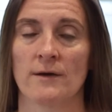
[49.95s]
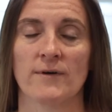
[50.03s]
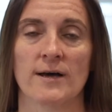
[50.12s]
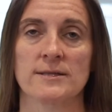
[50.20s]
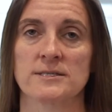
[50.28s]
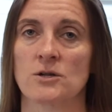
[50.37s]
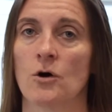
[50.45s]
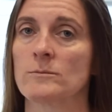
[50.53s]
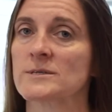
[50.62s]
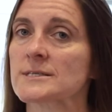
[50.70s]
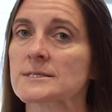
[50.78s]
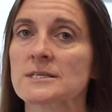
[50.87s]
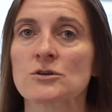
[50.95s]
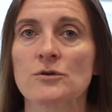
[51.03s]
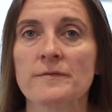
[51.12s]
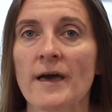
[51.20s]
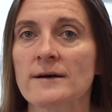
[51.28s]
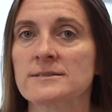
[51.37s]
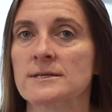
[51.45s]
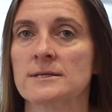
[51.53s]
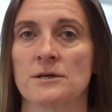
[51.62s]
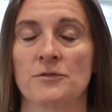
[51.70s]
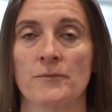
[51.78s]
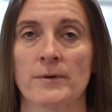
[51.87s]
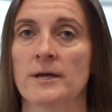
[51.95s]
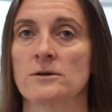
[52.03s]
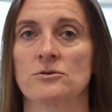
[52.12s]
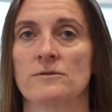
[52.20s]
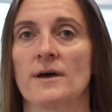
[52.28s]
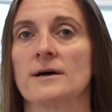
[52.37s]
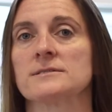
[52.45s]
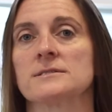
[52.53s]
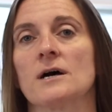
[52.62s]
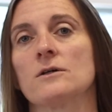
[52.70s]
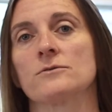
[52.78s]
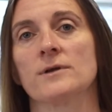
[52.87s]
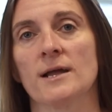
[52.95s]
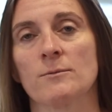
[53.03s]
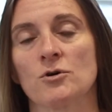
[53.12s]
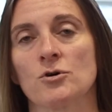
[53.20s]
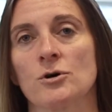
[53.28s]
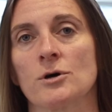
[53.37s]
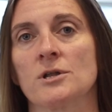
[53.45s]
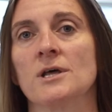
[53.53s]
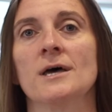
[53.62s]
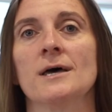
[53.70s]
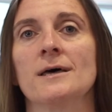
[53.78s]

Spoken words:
If I list a home at $600,000 in a $300,000 neighborhood,